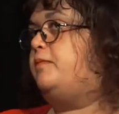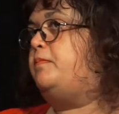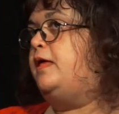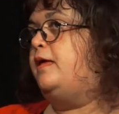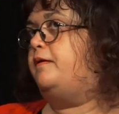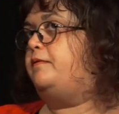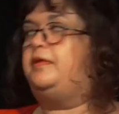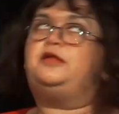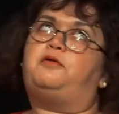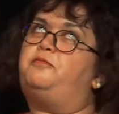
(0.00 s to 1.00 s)
them, um,
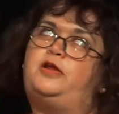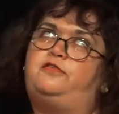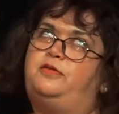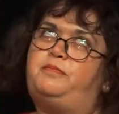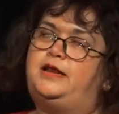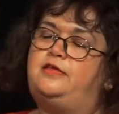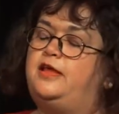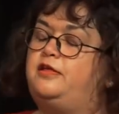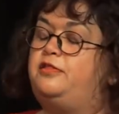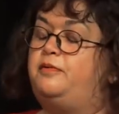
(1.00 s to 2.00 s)
you know, one of the many
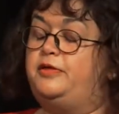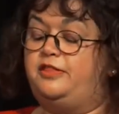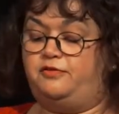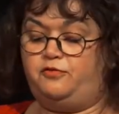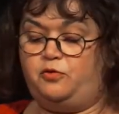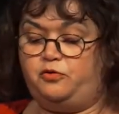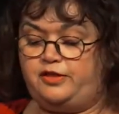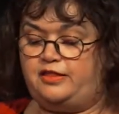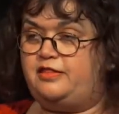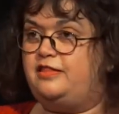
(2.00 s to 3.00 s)
things was, of course,
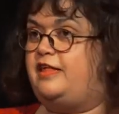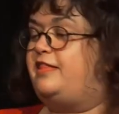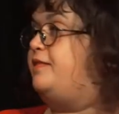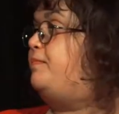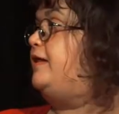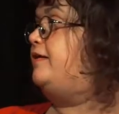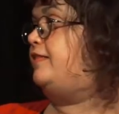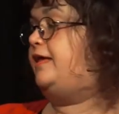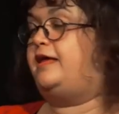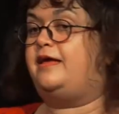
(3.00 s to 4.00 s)
Sense and
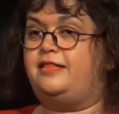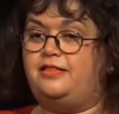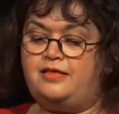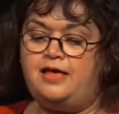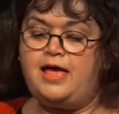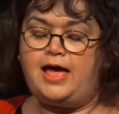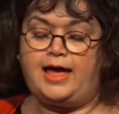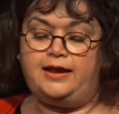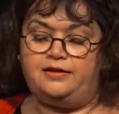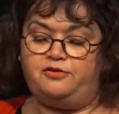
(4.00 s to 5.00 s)
Sensibility and
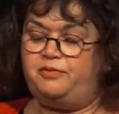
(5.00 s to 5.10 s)
Elinor